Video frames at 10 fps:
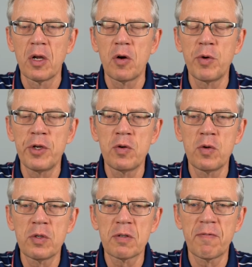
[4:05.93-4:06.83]
we
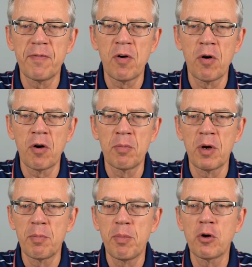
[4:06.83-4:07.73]
use
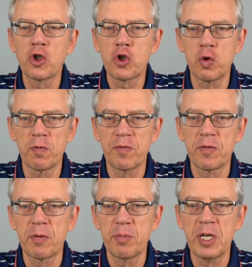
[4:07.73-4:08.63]
form pączków,
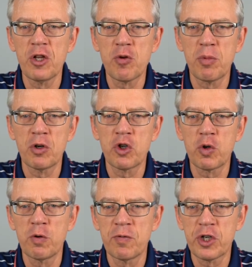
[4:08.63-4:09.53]
5
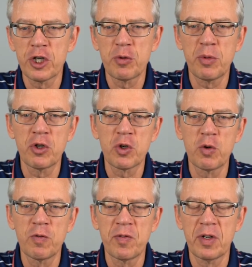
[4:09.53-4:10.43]
pączków, 6
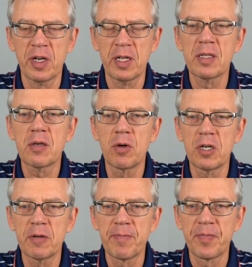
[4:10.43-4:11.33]
pączków, and so on.